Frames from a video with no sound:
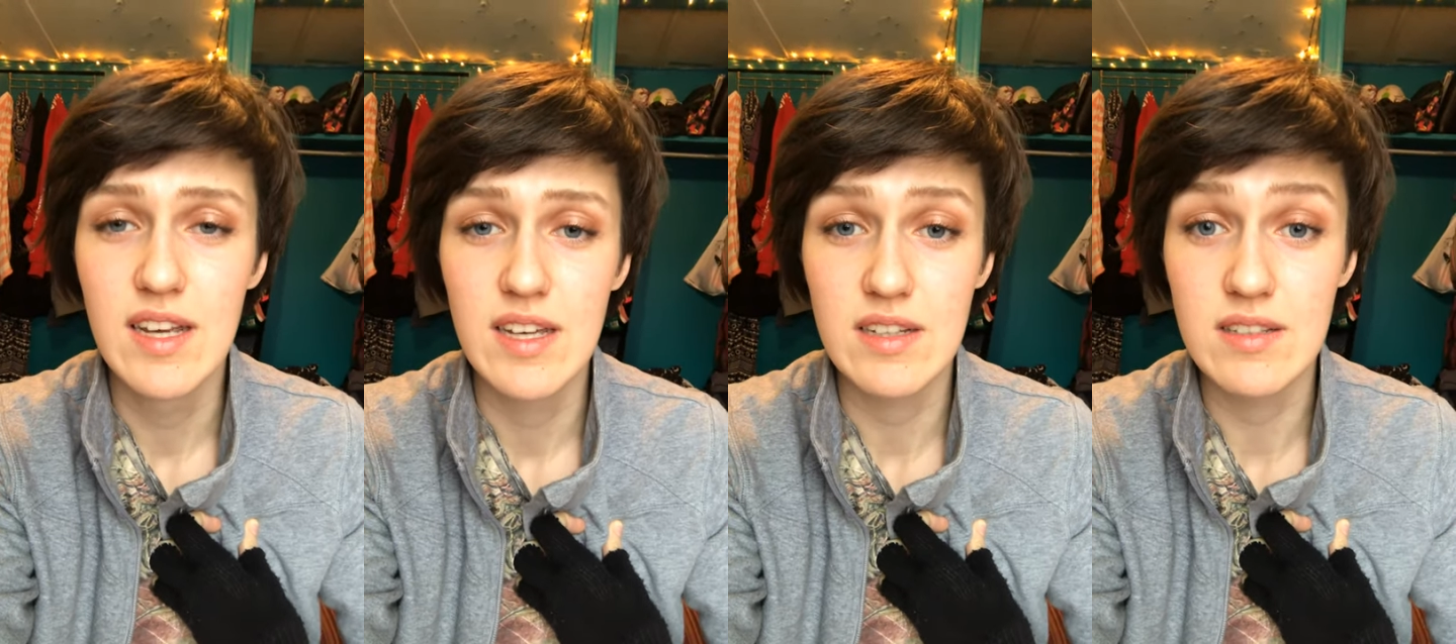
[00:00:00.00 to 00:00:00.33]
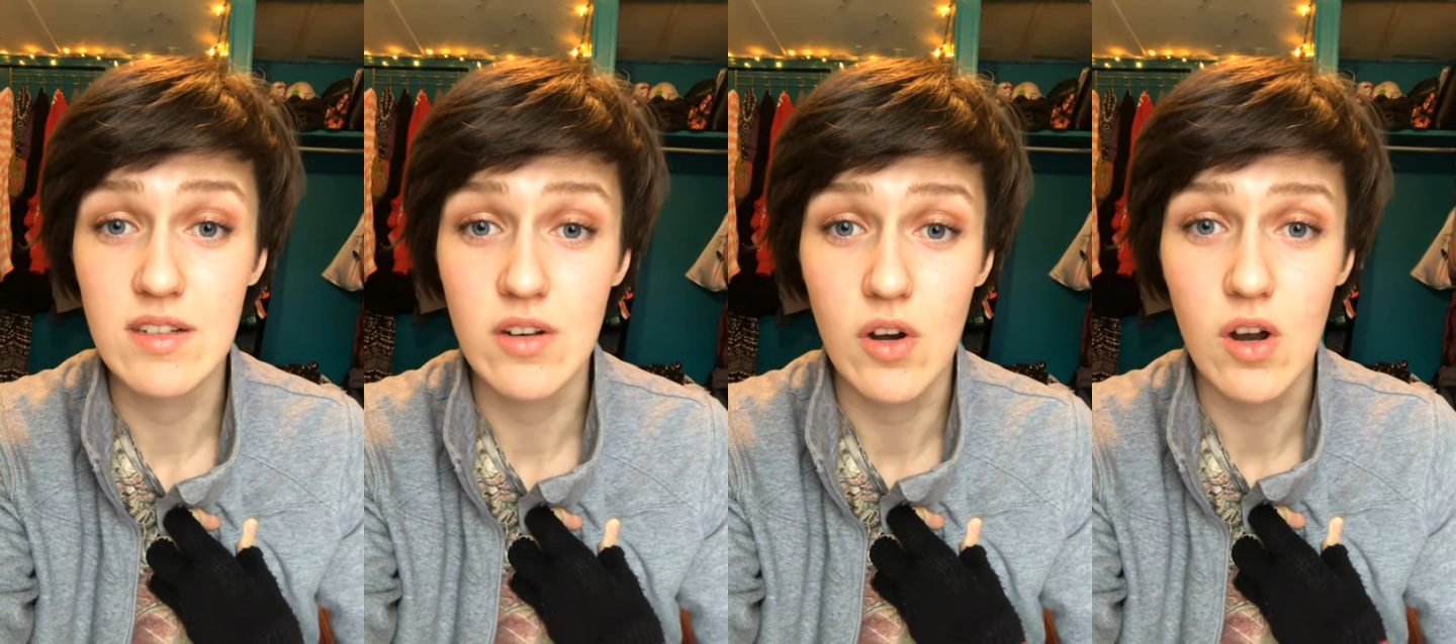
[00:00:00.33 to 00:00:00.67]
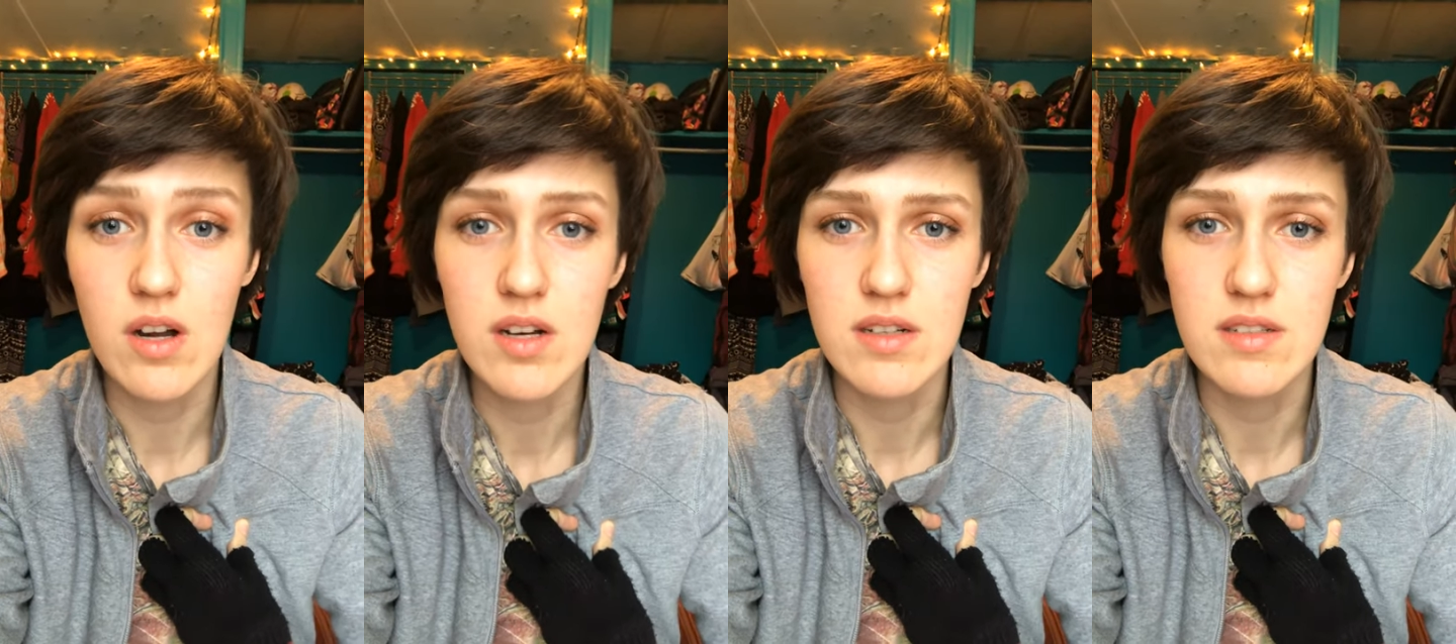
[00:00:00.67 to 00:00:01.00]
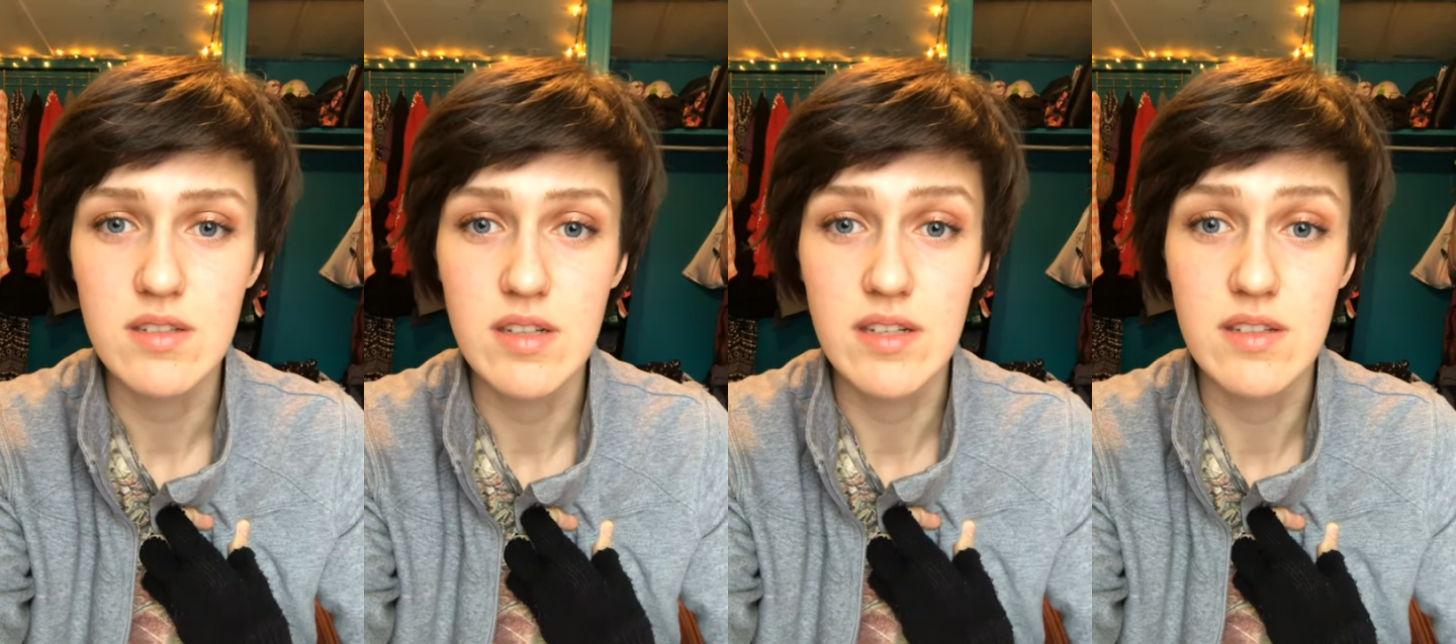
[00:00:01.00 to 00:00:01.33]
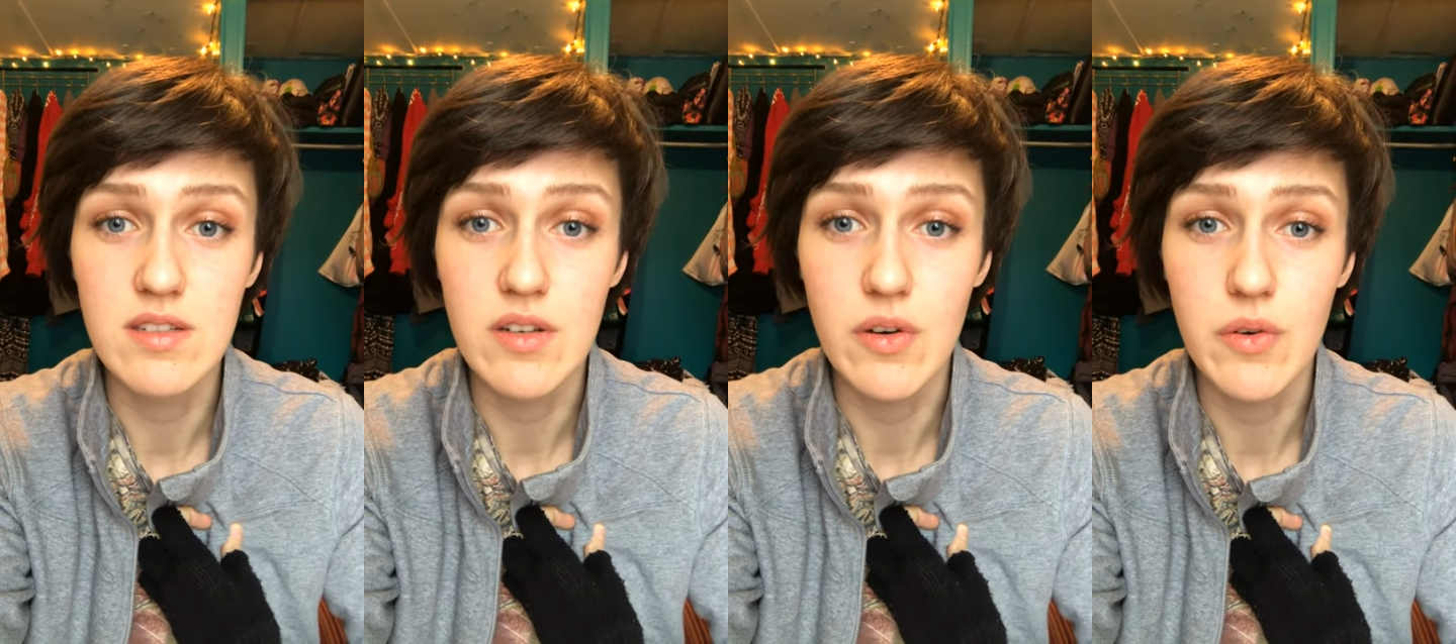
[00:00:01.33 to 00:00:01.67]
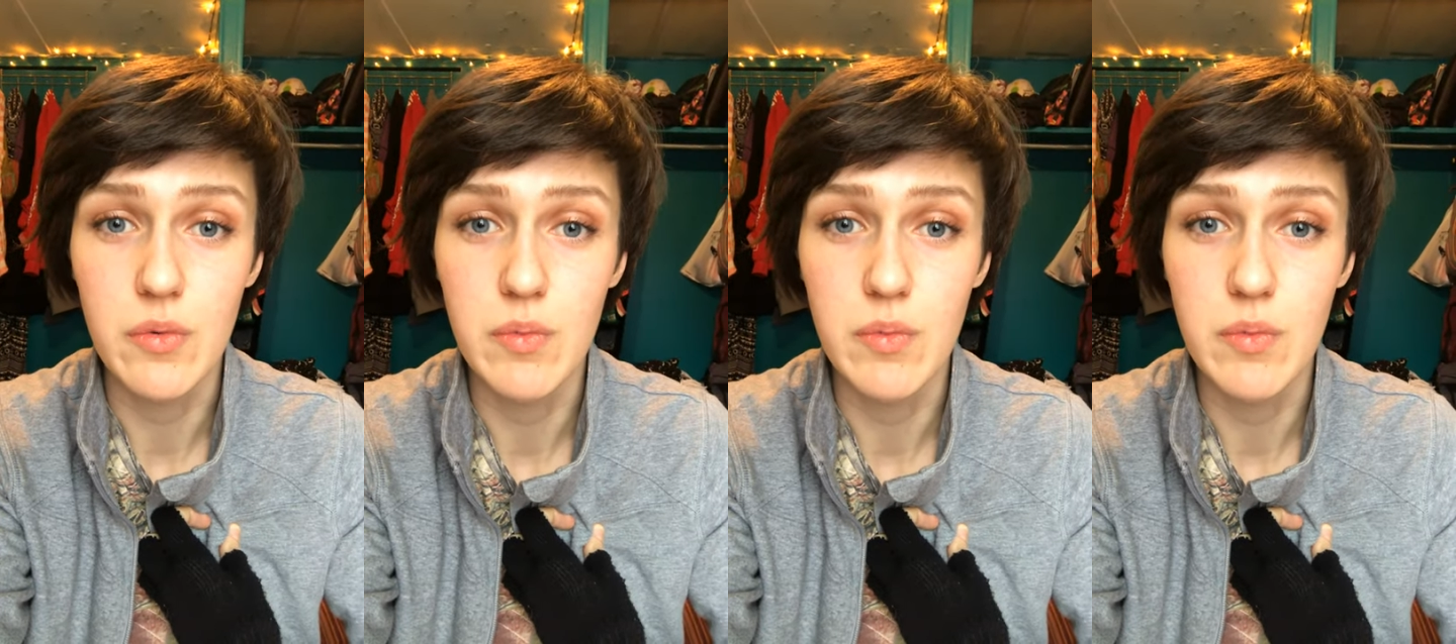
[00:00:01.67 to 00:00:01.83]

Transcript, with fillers: is in our hearts. And so